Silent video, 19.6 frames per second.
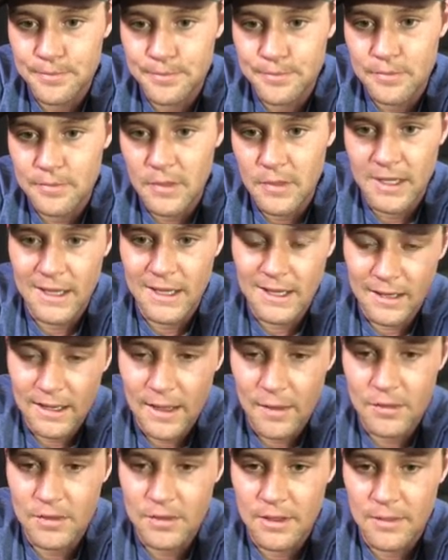Again, like
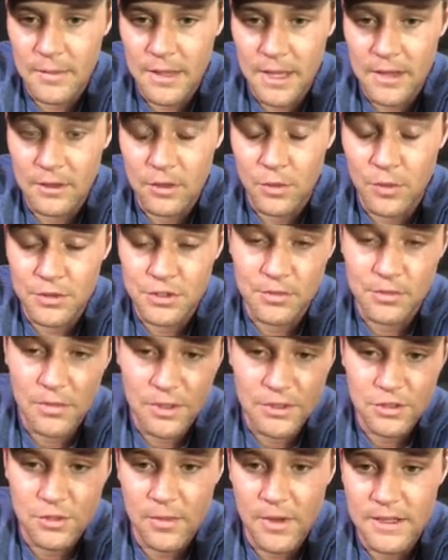I mean, I don't know what your
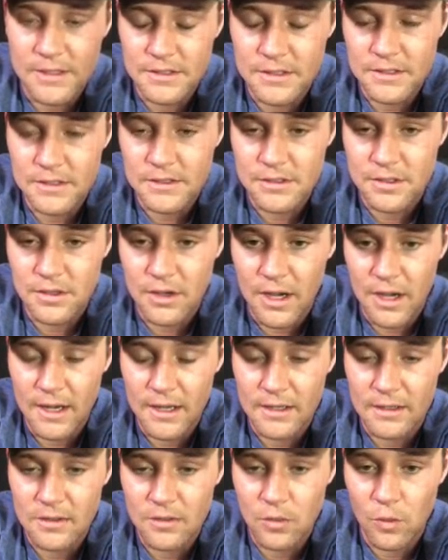muscle mass is, your
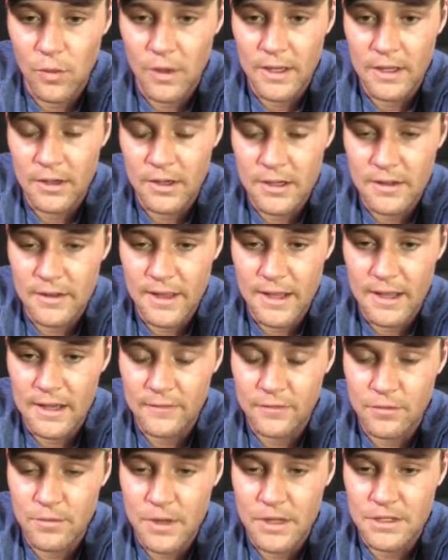height, weight, any of that
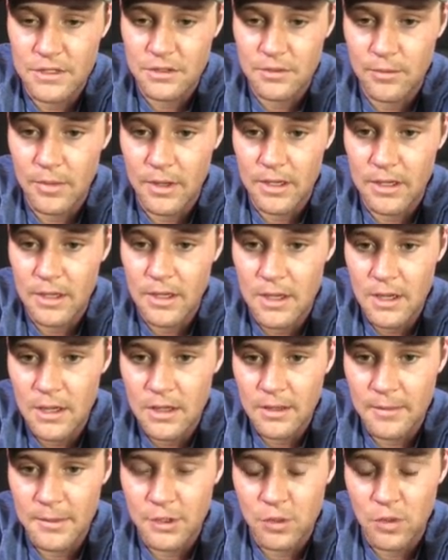information, but
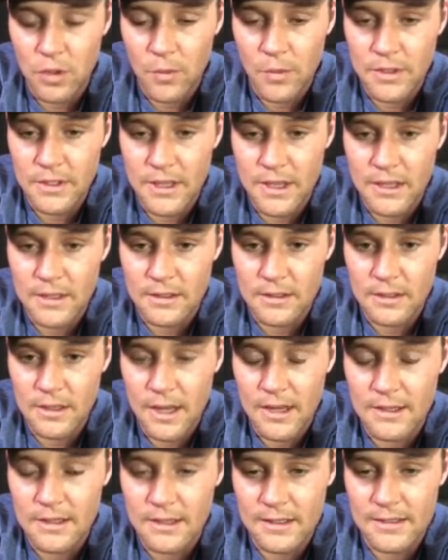I mean,
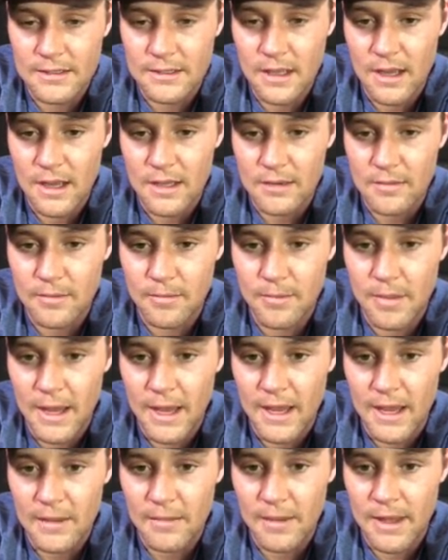2190 is not
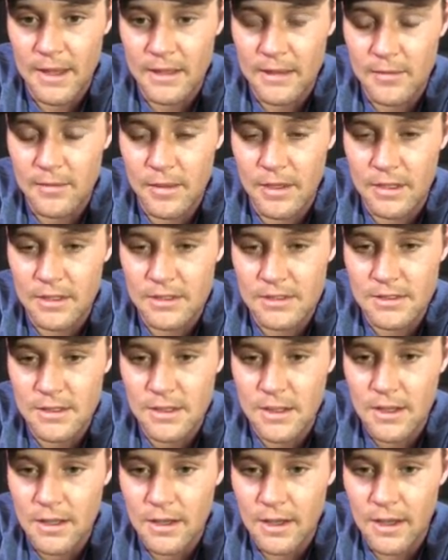bad by any means.
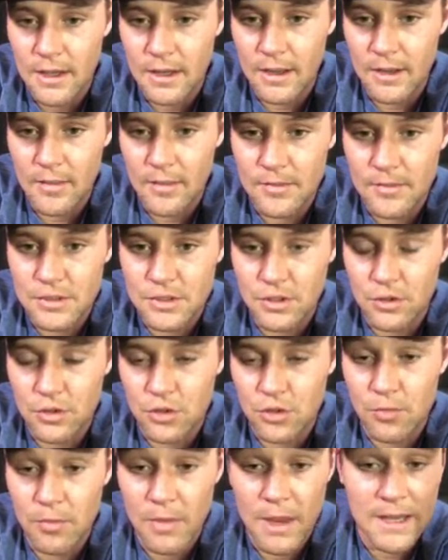So you
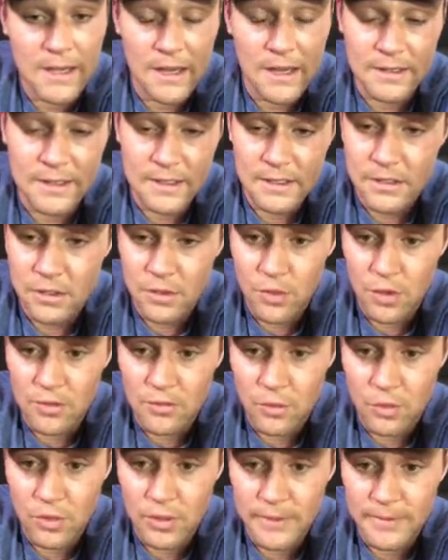may not need to do
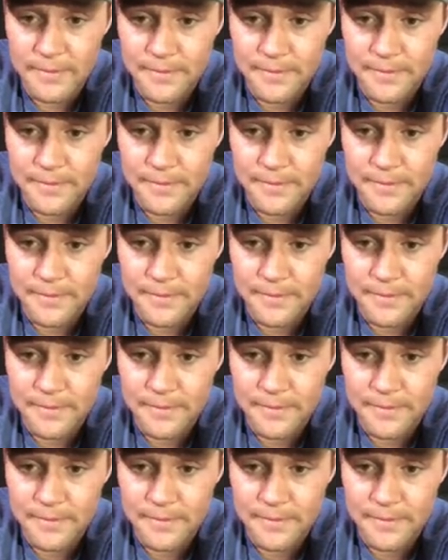onboarding.